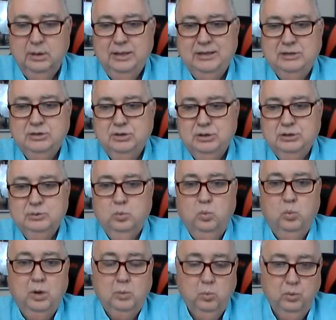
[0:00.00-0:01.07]
it's just
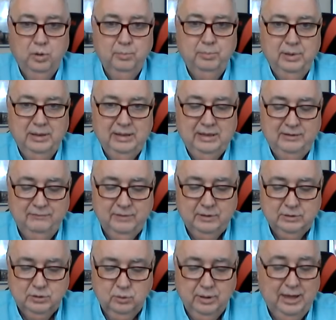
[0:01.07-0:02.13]
what we're believing
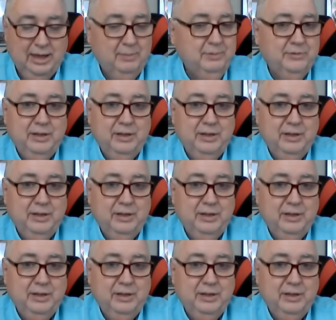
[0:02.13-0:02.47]
is going to happen.